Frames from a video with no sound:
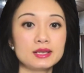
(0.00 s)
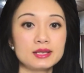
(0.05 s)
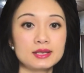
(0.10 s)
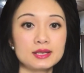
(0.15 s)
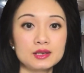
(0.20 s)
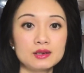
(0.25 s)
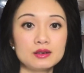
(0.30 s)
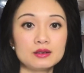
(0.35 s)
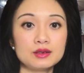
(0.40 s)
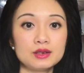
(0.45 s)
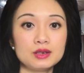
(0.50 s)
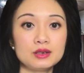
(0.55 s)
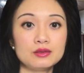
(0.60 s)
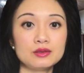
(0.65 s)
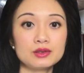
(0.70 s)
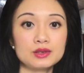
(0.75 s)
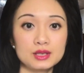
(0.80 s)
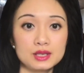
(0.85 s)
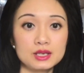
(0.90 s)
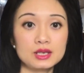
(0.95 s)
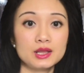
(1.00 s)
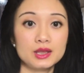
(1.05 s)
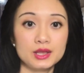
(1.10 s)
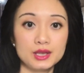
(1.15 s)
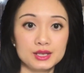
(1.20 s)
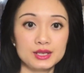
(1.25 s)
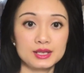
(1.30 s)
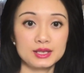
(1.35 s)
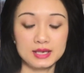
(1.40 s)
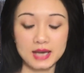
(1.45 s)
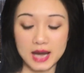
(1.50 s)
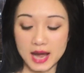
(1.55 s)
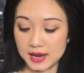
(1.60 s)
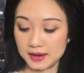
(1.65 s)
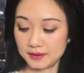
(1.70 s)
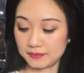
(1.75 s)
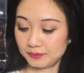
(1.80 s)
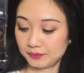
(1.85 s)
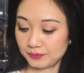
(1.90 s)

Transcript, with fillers: still use to this day.